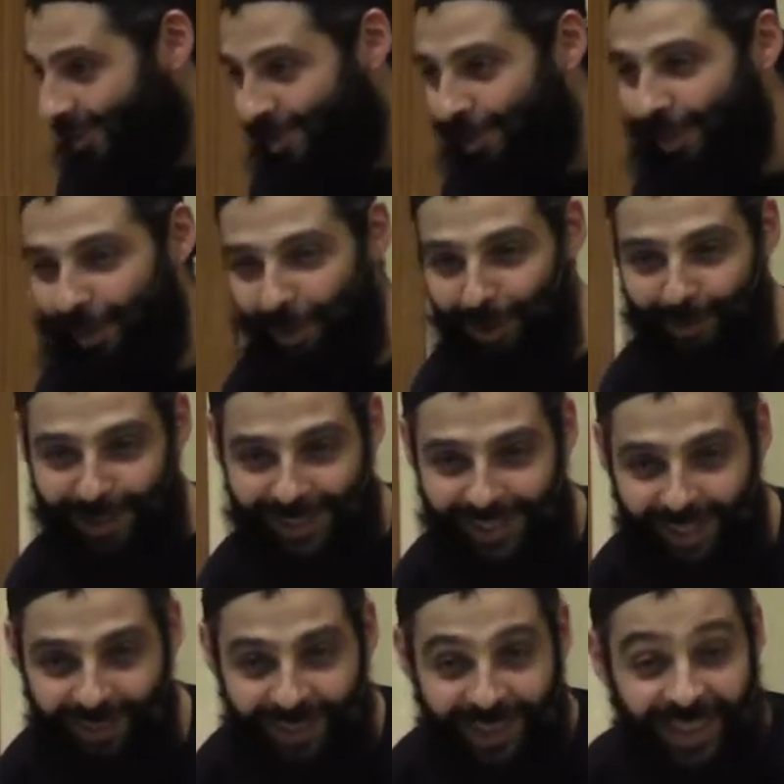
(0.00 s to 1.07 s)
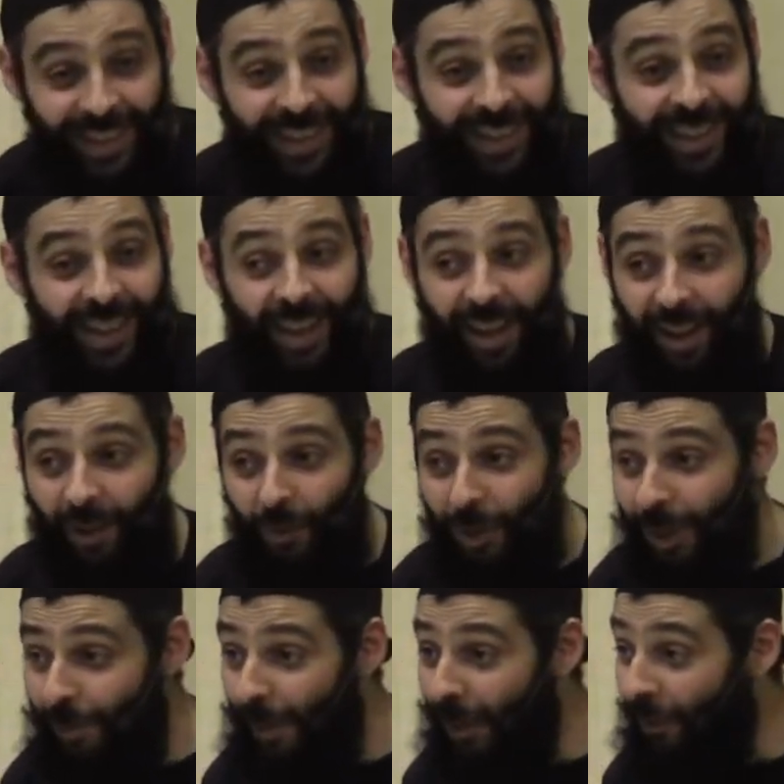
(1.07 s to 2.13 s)
I'm speaking about myself.
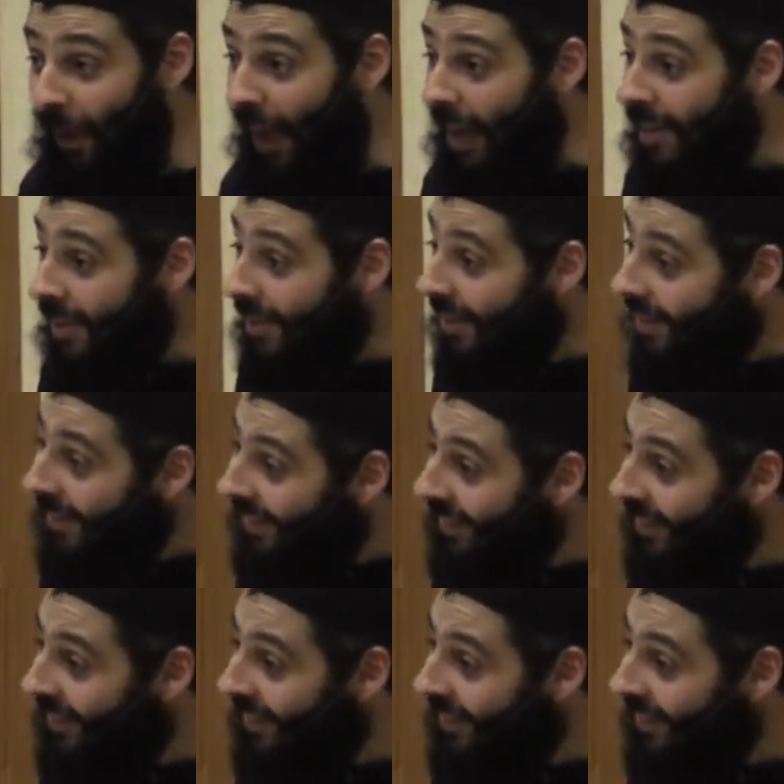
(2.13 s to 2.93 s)
We speak fast.